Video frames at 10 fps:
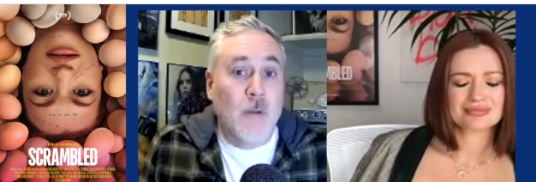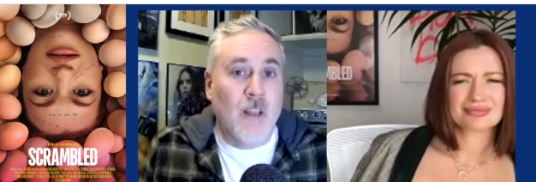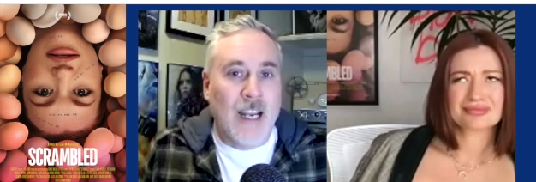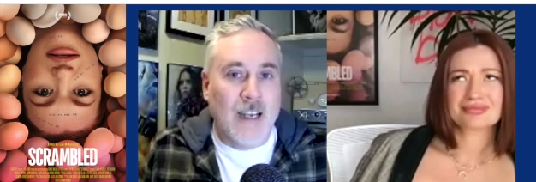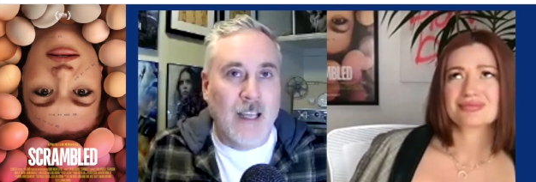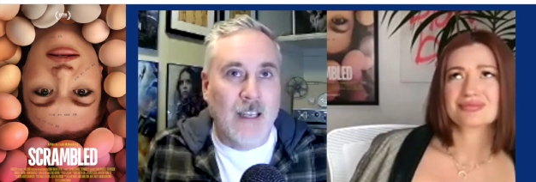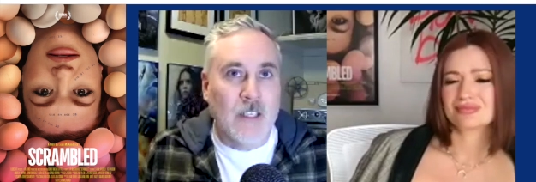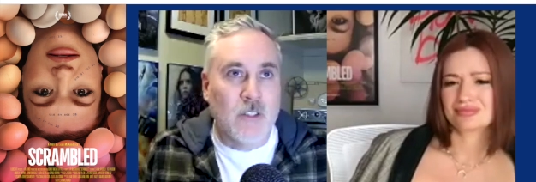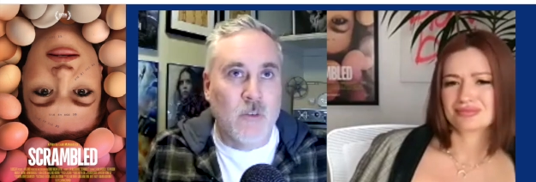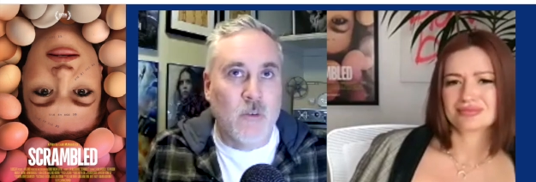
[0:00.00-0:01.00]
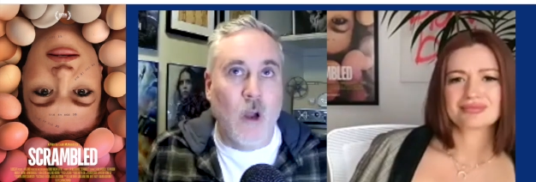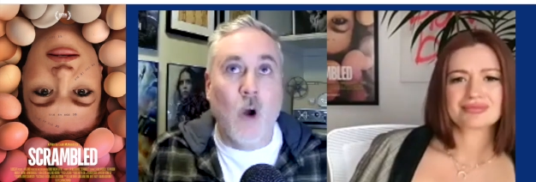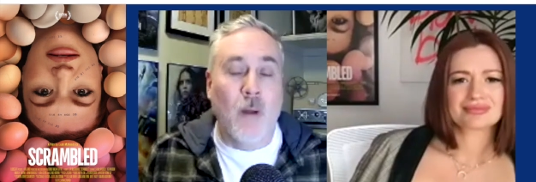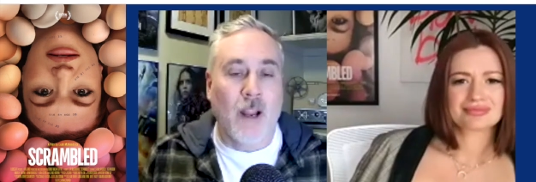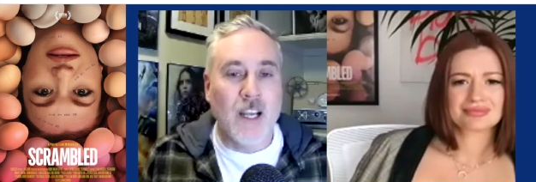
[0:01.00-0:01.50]
Speaker 1: like Nellie to, oh my
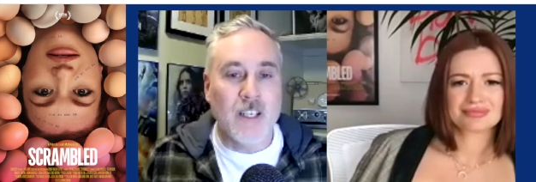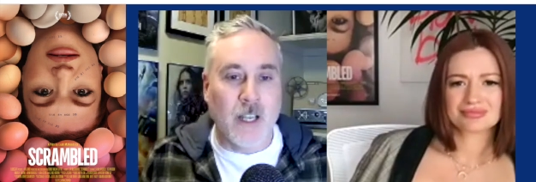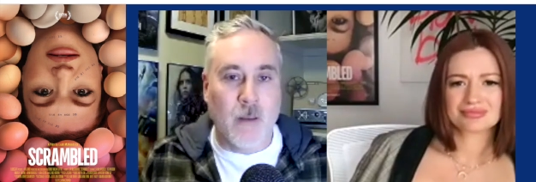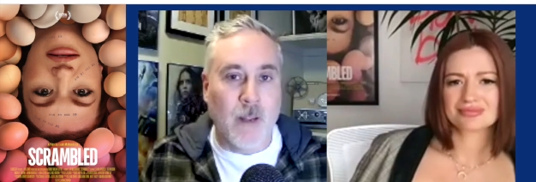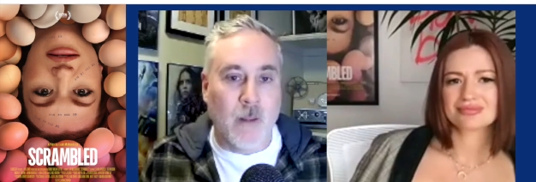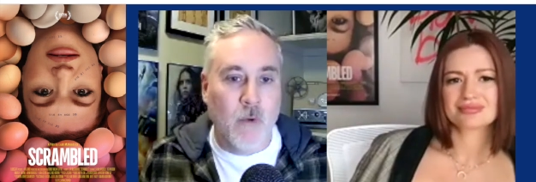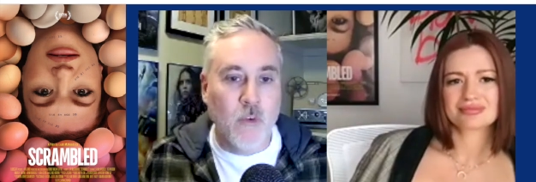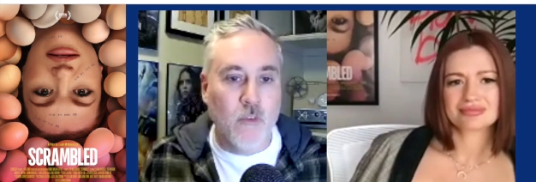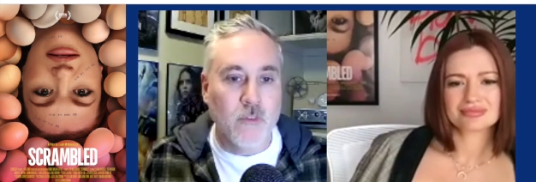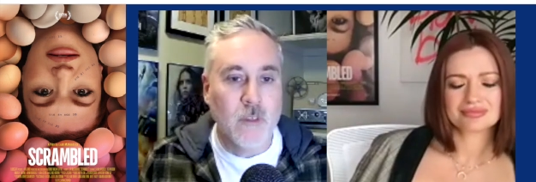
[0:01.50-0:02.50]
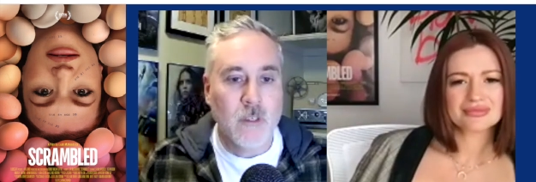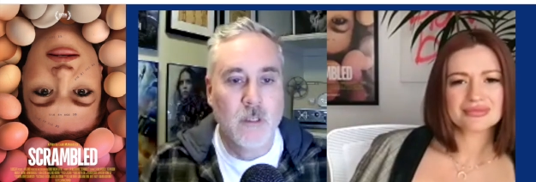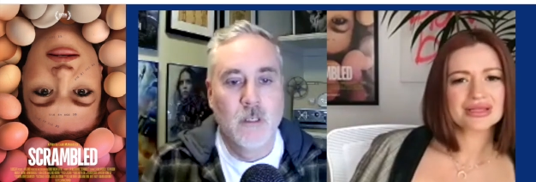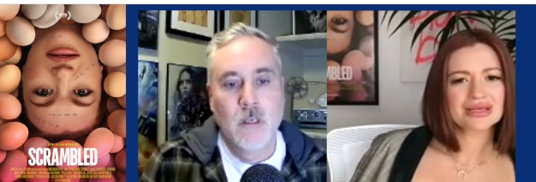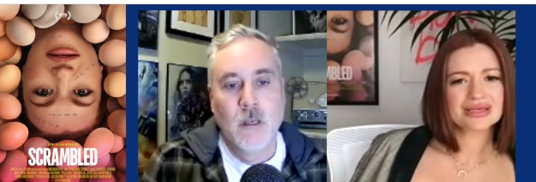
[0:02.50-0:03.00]
gosh, I got to make a move?
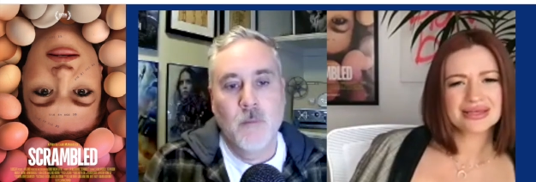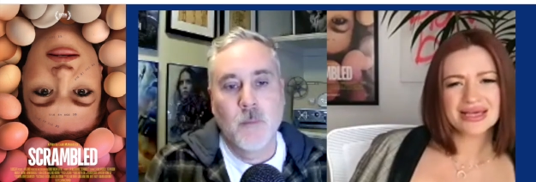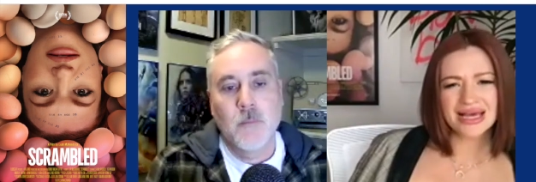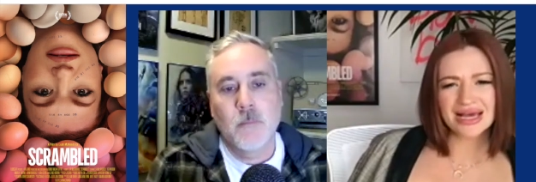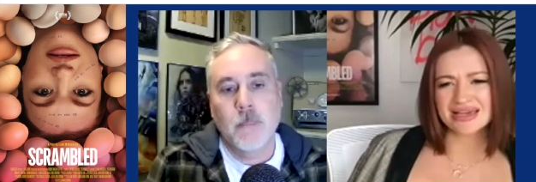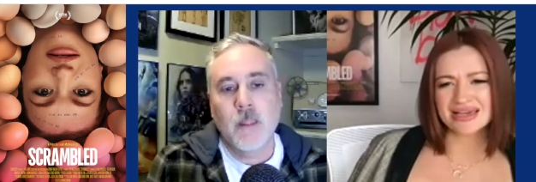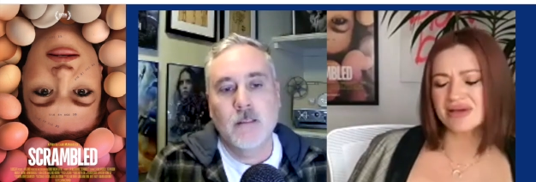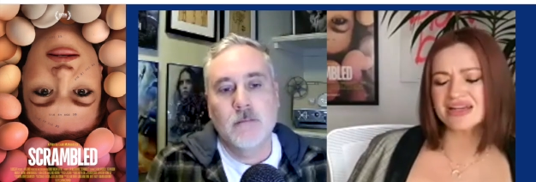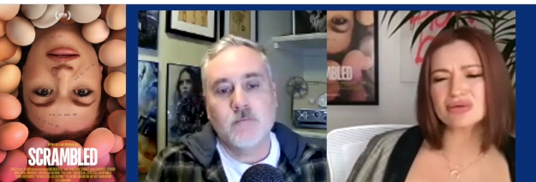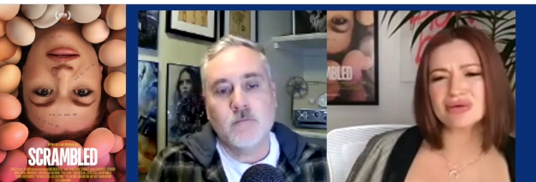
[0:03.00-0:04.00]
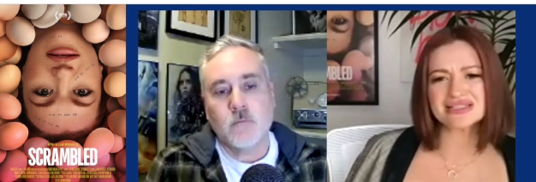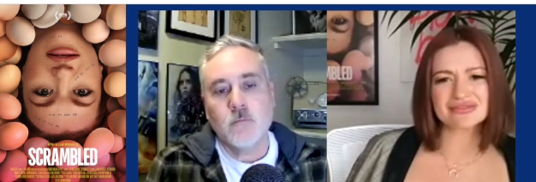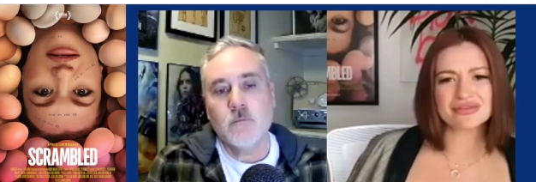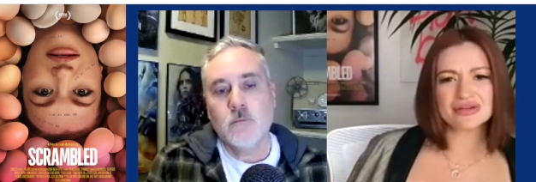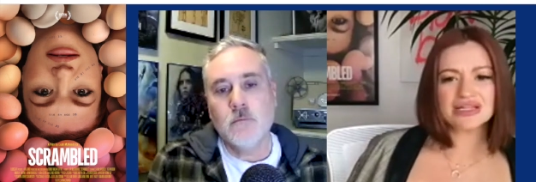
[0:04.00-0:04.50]
Speaker 2: Yeah, in many ways, I
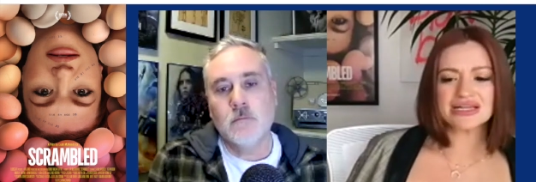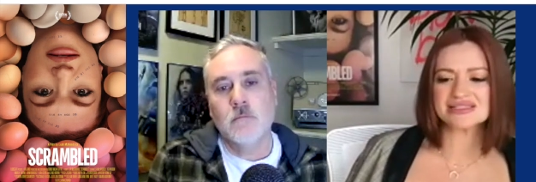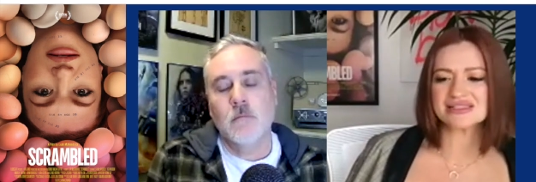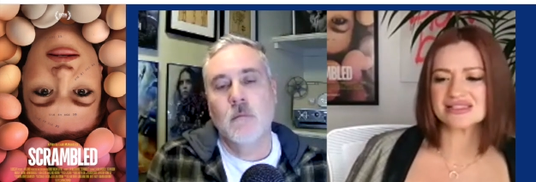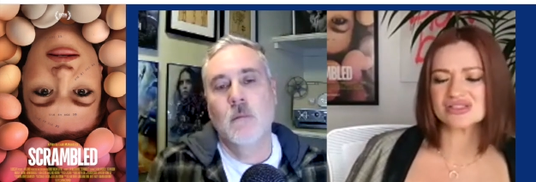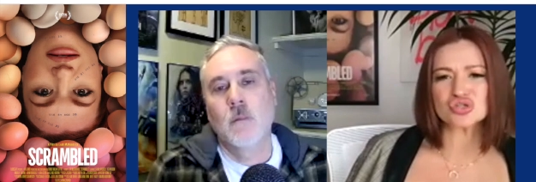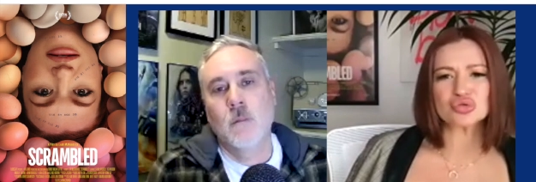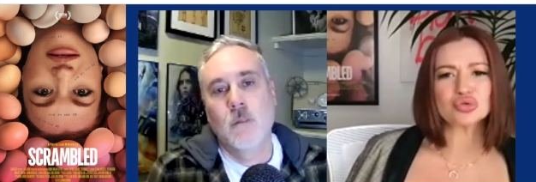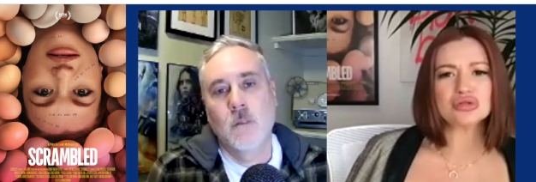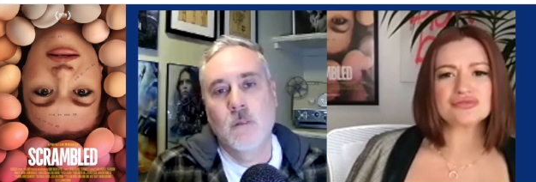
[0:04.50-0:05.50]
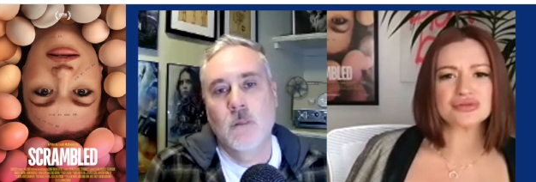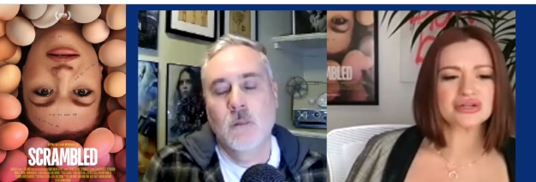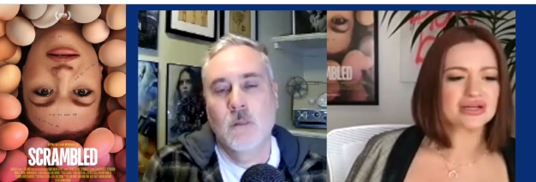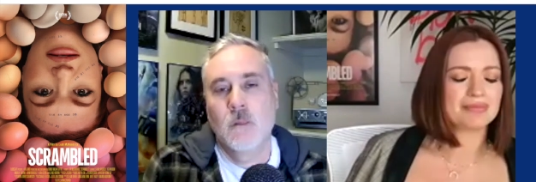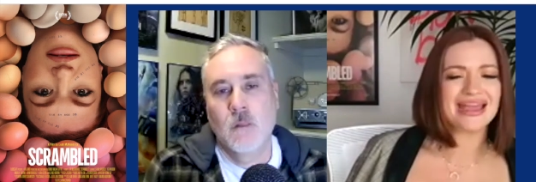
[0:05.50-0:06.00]
feel like it's this tool for
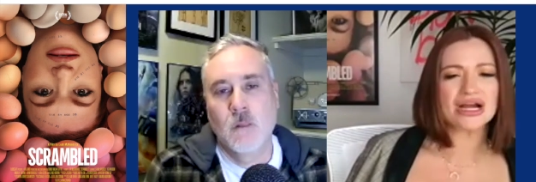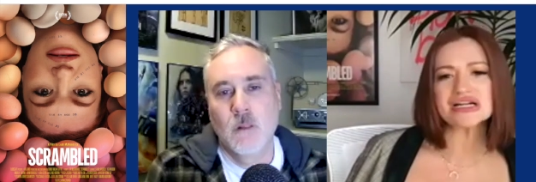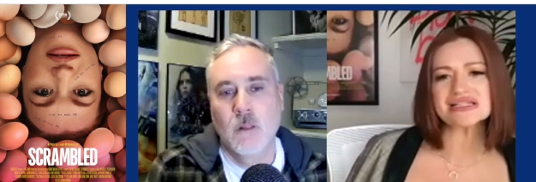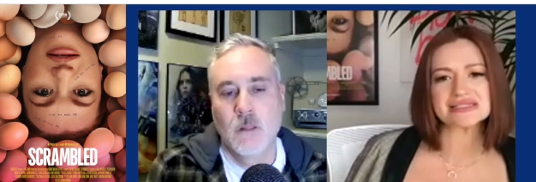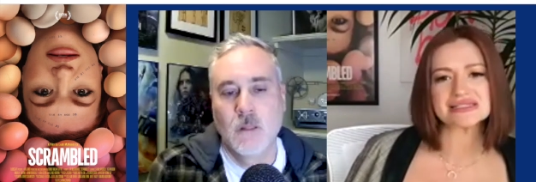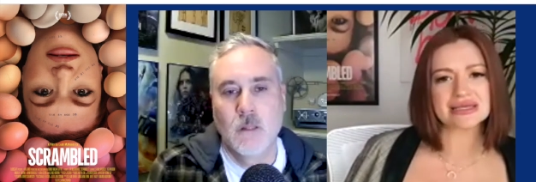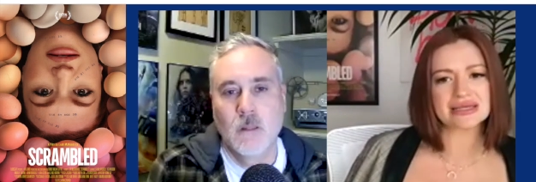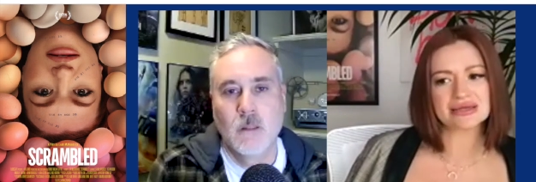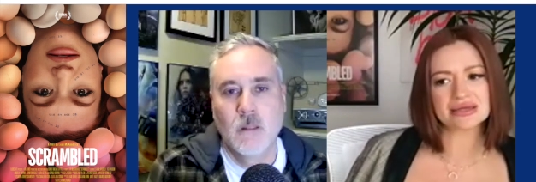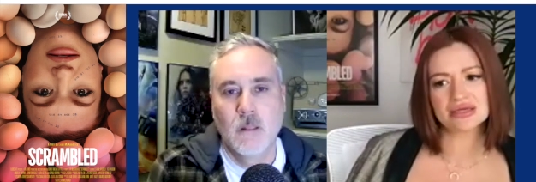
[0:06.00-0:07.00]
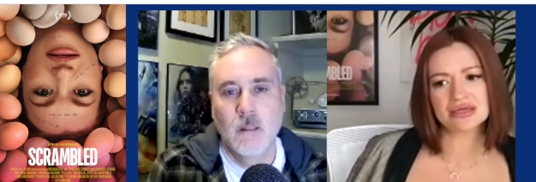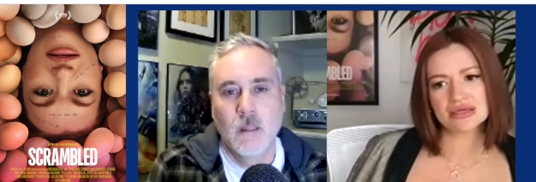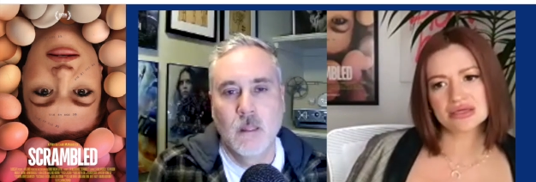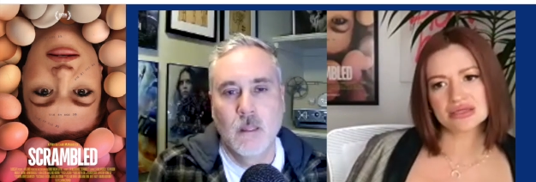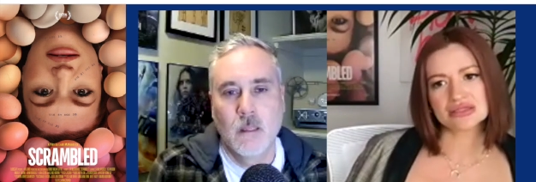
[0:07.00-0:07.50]
comparison
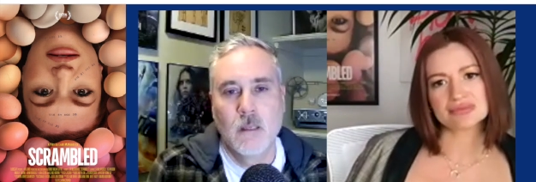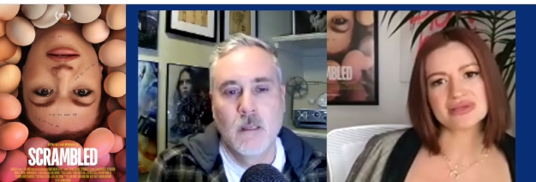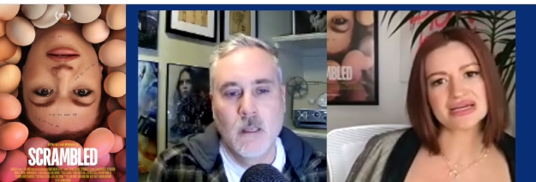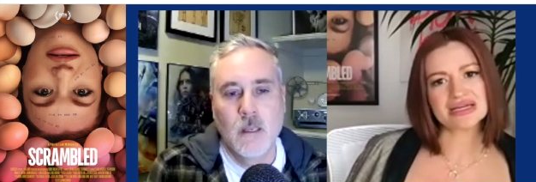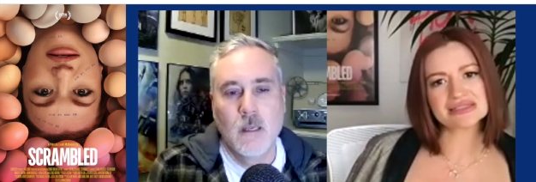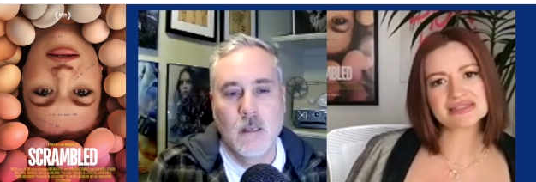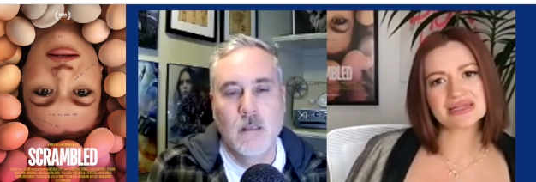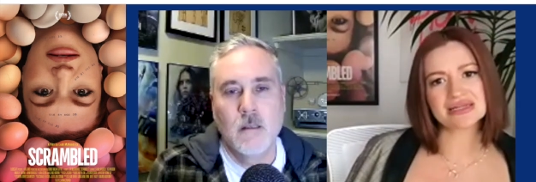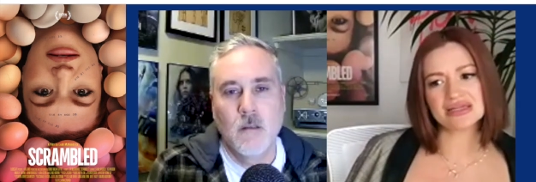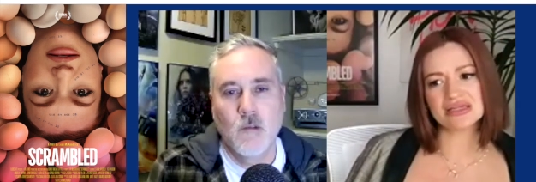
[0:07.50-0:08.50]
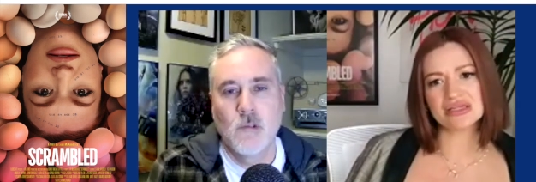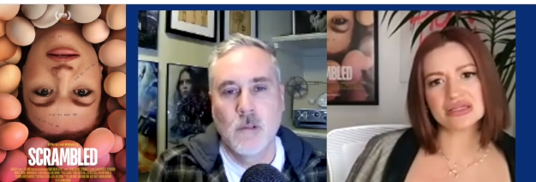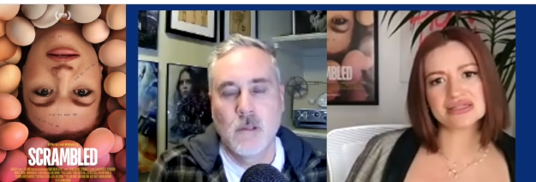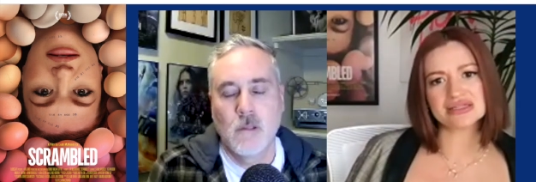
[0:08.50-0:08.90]
because it it's